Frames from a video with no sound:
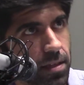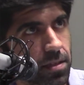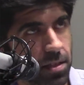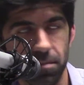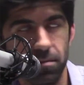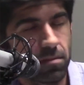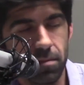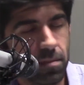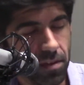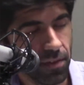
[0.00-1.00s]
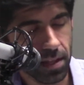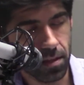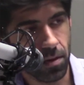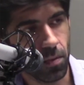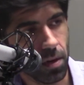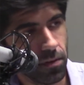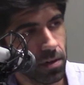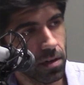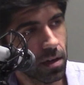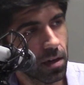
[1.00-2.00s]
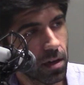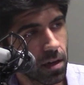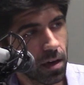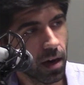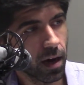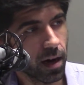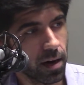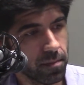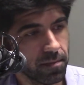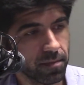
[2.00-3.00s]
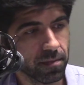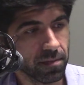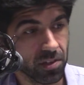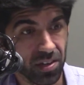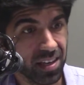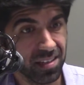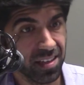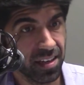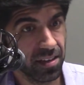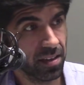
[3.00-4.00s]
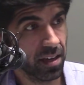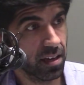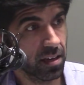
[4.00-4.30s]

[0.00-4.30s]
some event or whatever. Did you guys see any of that?